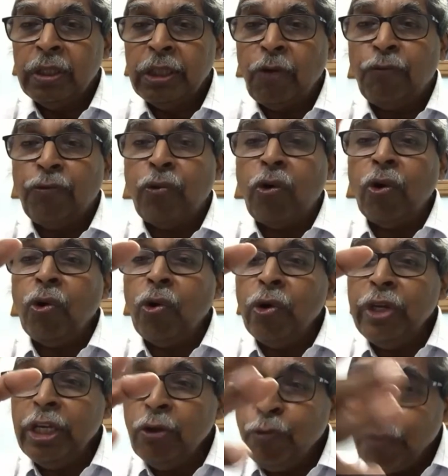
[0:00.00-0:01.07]
the
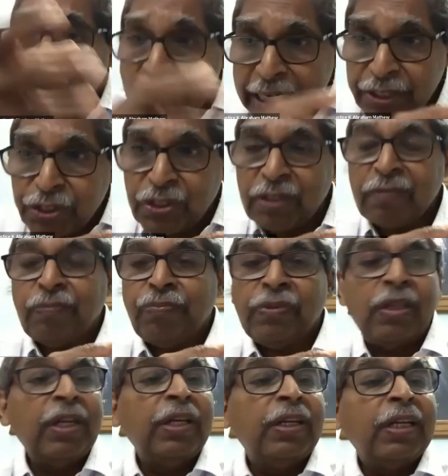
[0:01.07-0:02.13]
following facts
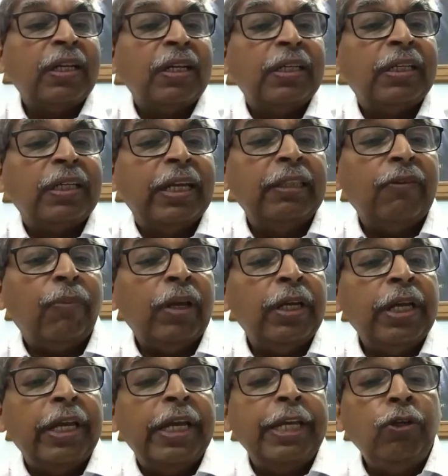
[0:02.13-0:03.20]
and
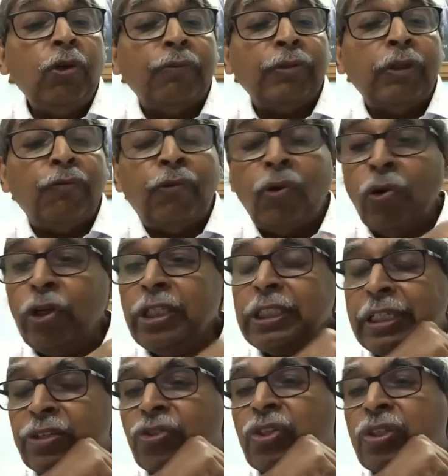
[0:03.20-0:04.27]
any of the following
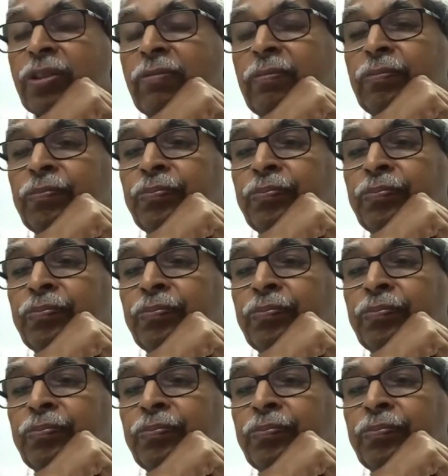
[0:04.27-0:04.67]
things.